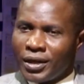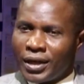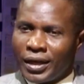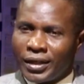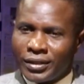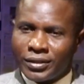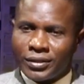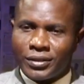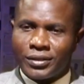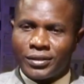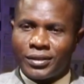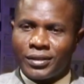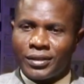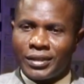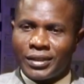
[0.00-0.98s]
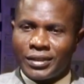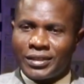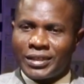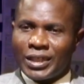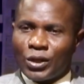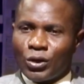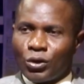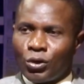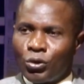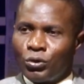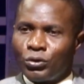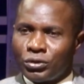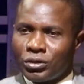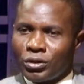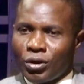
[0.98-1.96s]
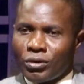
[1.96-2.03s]
and it's the
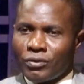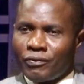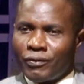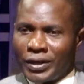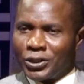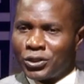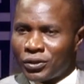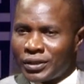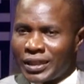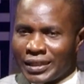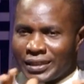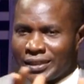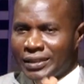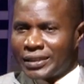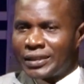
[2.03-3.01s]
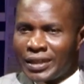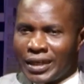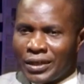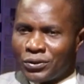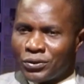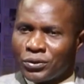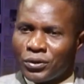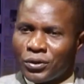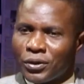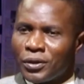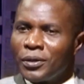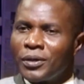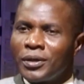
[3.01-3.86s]
cloned version that is in Asurok.